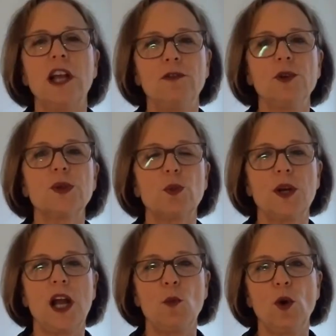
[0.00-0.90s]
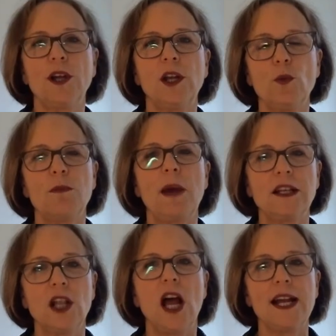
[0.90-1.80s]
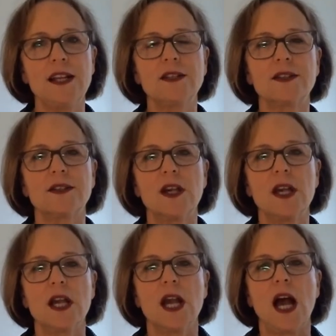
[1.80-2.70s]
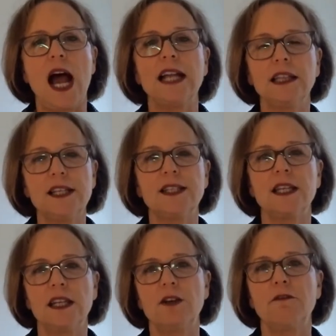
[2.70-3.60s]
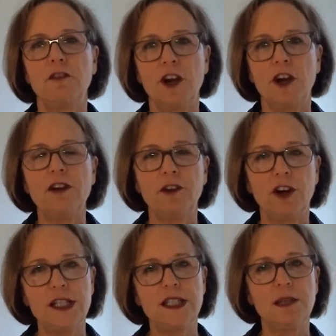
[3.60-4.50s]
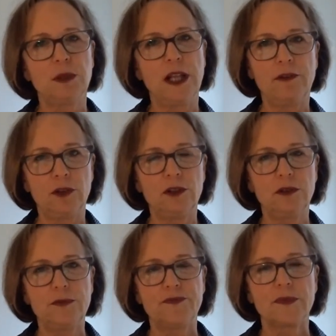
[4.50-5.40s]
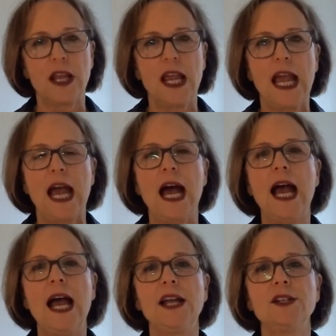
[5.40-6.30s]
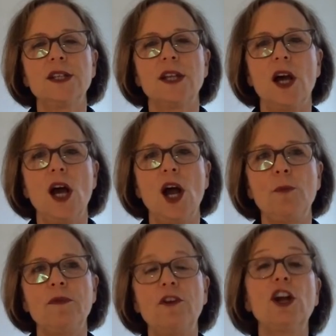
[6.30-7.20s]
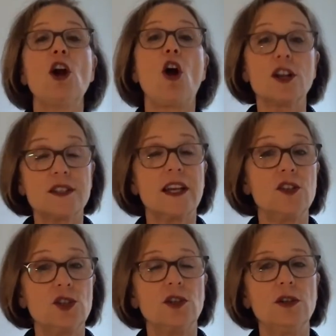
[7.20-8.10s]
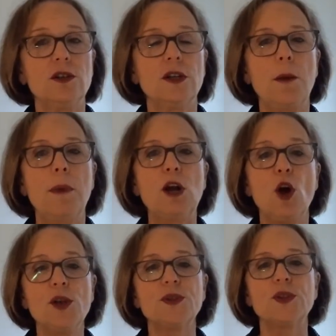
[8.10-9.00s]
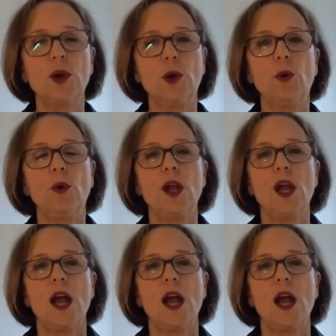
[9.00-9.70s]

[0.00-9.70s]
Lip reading: levels when I'm working with my clients. I listen at a very, very deep level and very heart-centered, but also